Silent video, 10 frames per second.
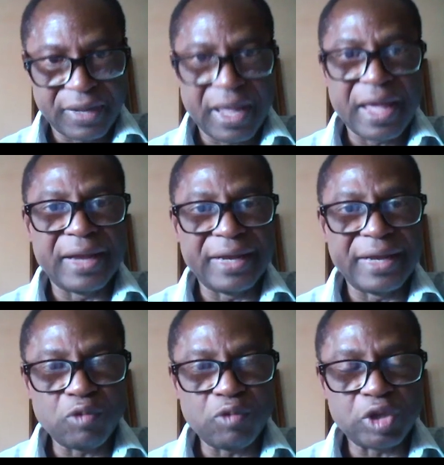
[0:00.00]
And
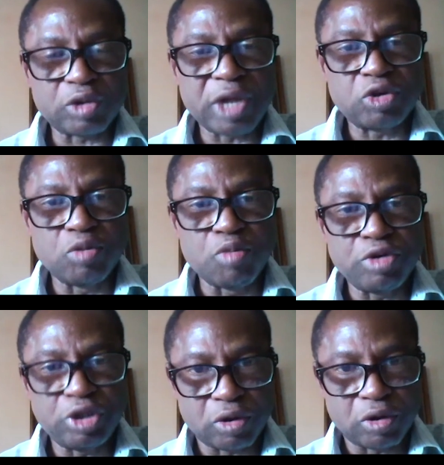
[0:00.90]
then we try to
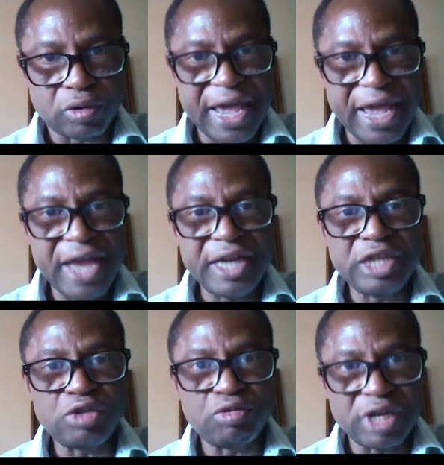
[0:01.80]
monitor any
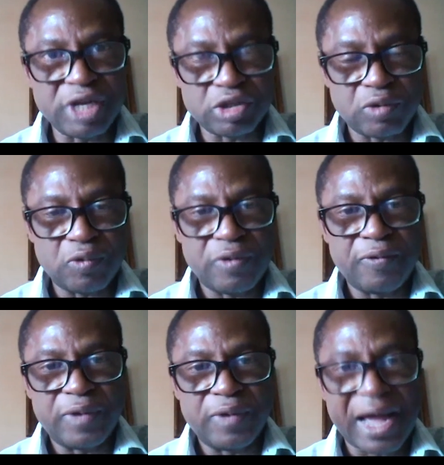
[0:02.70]
situation
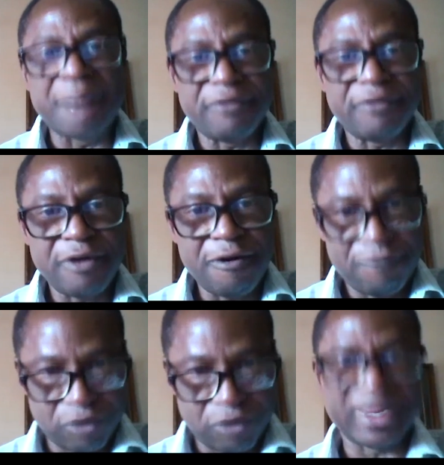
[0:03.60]
we will come
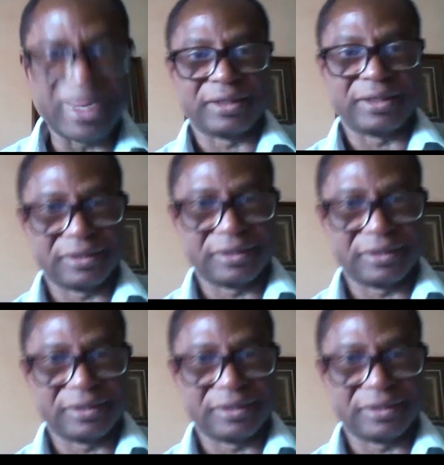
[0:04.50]
from that.